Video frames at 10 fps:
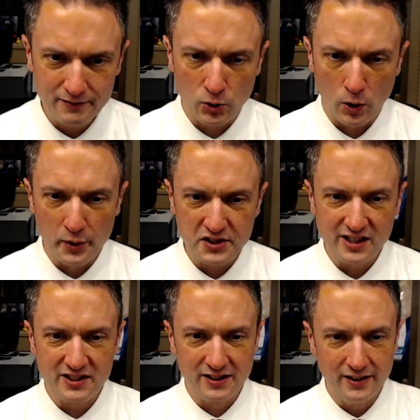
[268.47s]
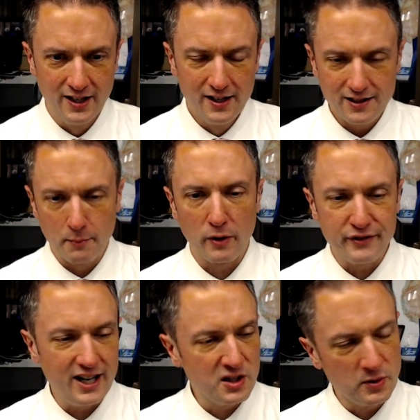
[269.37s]
Growing season, the number of
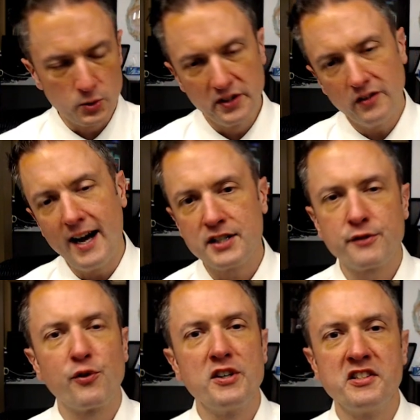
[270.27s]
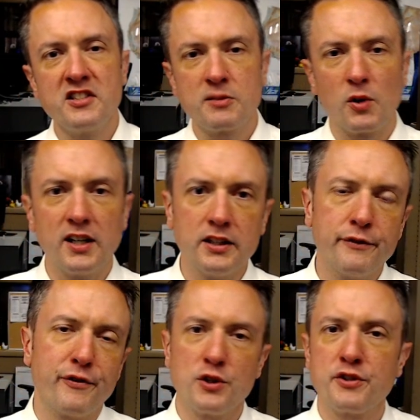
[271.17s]
days between the last freeze in spring and the
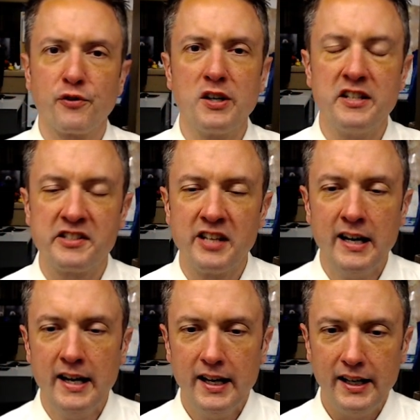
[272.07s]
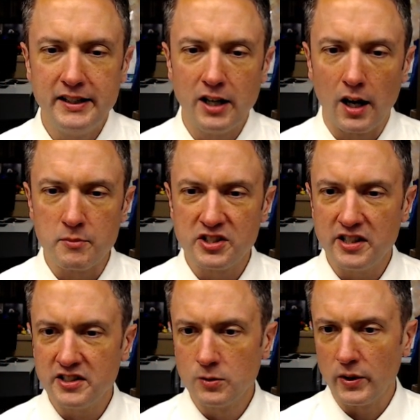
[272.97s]
first freeze in the autumn season.